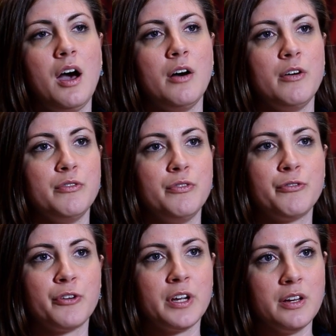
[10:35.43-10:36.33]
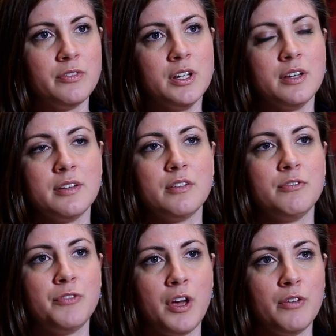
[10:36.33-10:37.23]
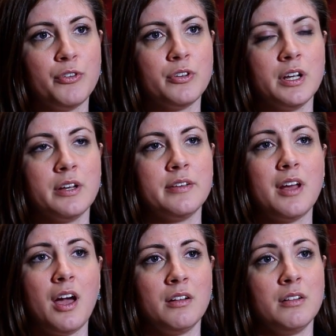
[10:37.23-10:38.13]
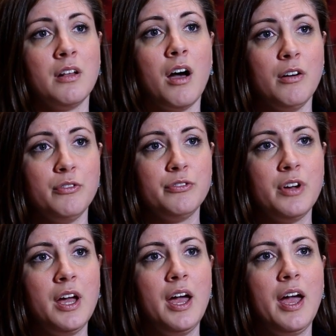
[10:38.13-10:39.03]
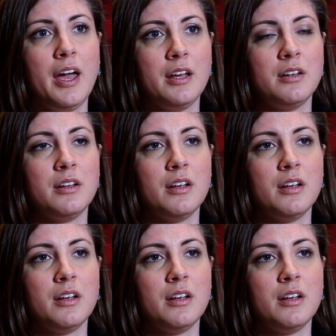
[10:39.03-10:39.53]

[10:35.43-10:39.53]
of forgiveness, faithfulness, and love. And